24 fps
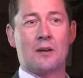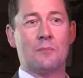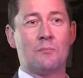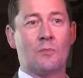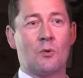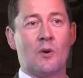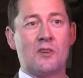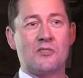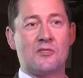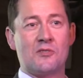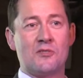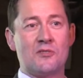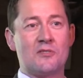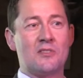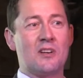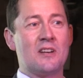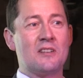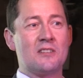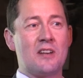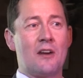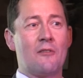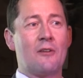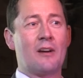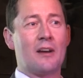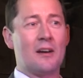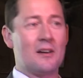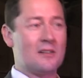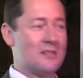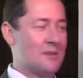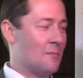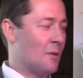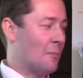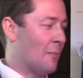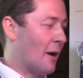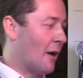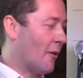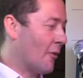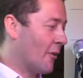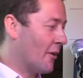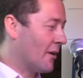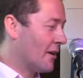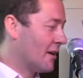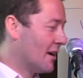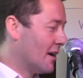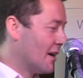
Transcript: him questions, interrogate him about